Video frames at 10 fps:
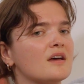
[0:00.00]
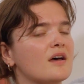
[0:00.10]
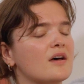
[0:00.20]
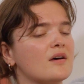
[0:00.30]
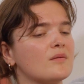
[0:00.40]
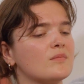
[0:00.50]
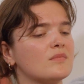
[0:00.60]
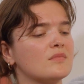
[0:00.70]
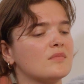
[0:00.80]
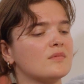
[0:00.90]

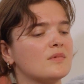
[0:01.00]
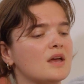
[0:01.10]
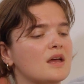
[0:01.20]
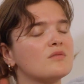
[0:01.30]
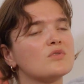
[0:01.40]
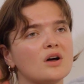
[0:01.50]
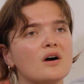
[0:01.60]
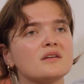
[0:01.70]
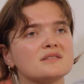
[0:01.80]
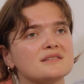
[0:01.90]
in
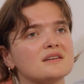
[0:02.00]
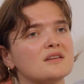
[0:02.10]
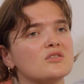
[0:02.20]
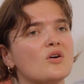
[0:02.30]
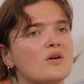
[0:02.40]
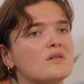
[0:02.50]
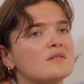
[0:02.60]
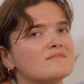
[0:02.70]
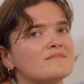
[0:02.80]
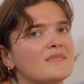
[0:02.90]
regards to not
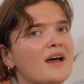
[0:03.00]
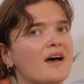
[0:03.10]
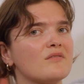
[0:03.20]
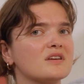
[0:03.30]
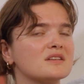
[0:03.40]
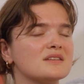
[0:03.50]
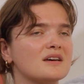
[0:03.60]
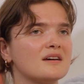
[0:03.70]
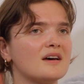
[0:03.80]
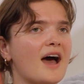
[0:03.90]
having
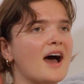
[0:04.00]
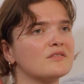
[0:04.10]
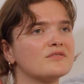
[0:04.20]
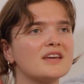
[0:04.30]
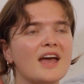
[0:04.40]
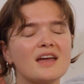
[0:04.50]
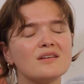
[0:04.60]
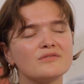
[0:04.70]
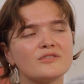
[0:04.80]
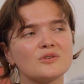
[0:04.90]
to
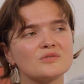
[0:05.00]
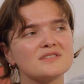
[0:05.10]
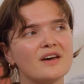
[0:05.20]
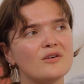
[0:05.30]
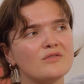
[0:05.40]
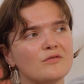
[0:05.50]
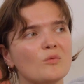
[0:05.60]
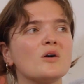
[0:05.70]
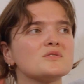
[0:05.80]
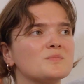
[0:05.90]
advocate for yourself
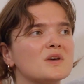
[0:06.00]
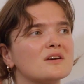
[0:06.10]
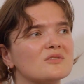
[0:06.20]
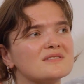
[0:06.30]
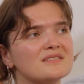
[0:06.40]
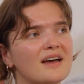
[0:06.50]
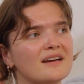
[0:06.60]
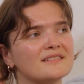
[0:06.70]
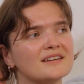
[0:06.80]
whilst being on set,